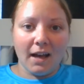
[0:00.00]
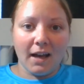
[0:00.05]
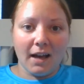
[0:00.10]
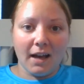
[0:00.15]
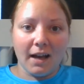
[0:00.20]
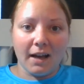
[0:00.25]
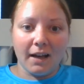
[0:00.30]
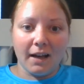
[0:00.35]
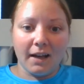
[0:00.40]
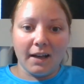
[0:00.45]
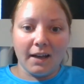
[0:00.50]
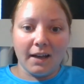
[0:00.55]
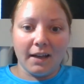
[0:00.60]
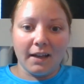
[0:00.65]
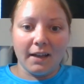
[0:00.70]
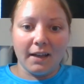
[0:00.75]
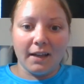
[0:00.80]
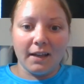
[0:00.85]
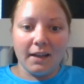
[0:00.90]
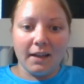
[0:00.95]

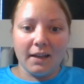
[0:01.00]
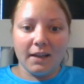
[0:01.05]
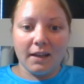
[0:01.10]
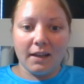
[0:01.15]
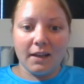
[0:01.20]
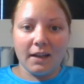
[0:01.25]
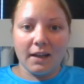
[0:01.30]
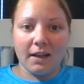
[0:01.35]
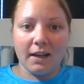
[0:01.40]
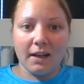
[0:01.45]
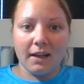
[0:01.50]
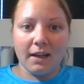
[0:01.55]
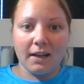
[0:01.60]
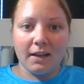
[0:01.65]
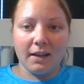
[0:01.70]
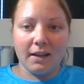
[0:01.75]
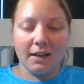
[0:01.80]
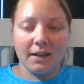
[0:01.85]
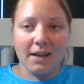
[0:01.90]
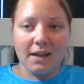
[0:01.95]
I,
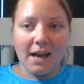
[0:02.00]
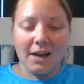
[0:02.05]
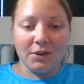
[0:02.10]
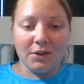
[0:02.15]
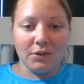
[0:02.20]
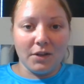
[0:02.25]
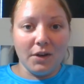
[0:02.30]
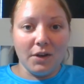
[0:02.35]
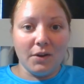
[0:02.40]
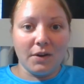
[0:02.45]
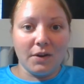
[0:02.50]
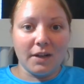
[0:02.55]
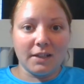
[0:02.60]
I don't know.